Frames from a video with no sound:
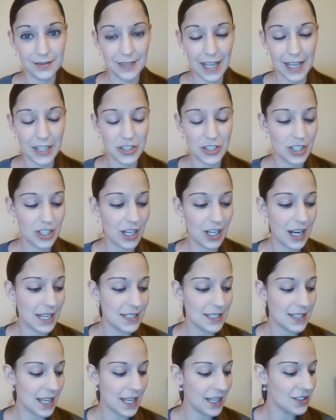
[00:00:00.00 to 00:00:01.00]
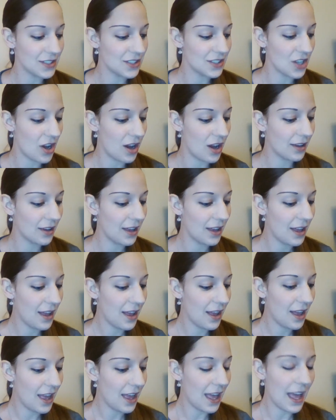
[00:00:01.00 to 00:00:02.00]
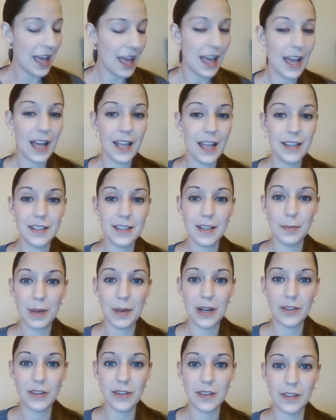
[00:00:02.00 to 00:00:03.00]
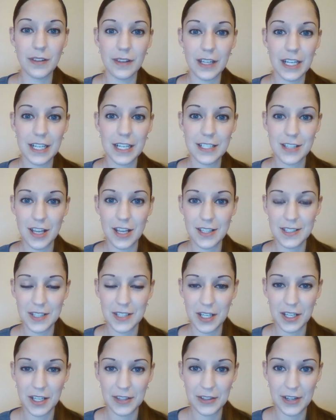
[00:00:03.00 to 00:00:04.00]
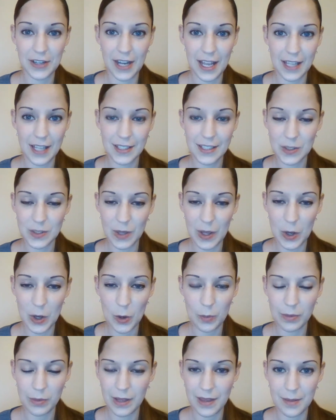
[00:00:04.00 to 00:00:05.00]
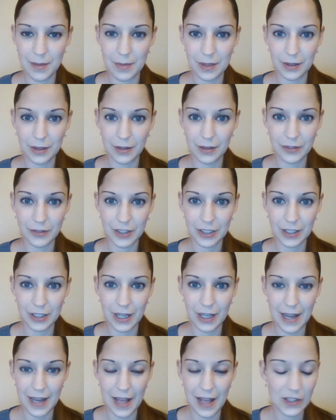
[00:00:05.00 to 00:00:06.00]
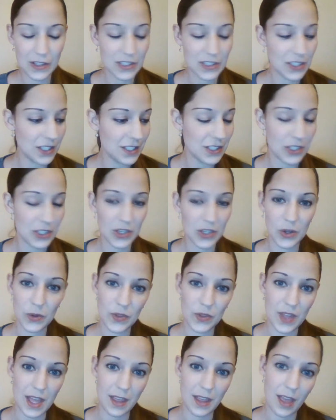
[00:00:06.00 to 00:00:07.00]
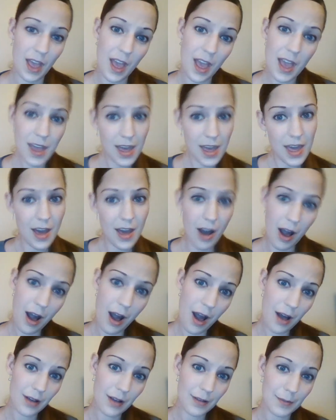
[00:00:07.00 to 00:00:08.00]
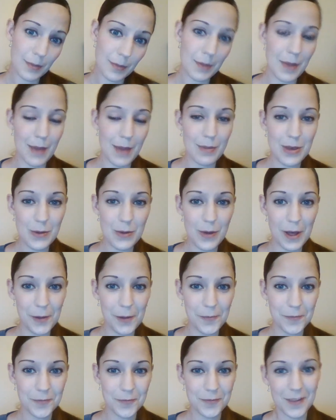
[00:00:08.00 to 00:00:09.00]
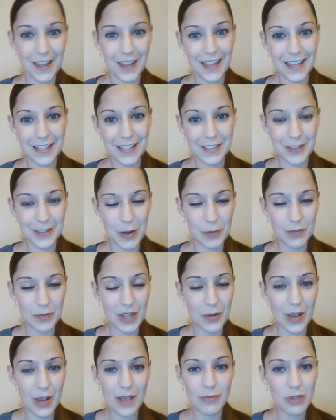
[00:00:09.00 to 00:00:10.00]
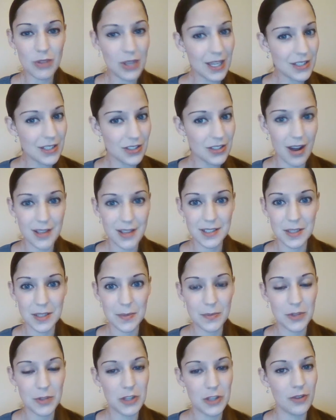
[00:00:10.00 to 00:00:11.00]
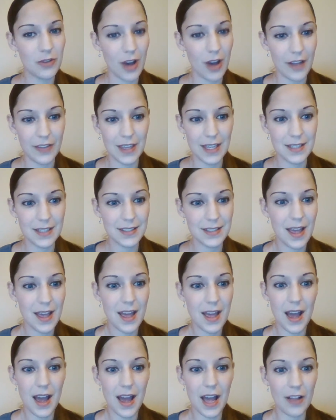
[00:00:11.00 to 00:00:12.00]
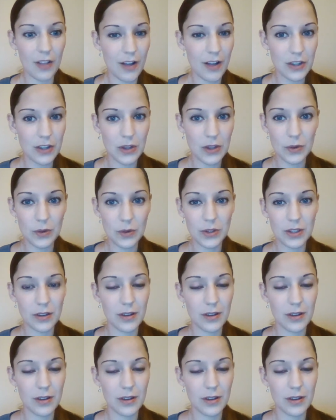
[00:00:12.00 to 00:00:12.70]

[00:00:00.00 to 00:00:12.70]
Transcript: Last year I sang a song and apparently the lyrics got stuck in their head, so I hope in the middle of your analysis you don't think, hee-haw, but maybe you will. So anyway, you guys are awesome. You've got this. I love you.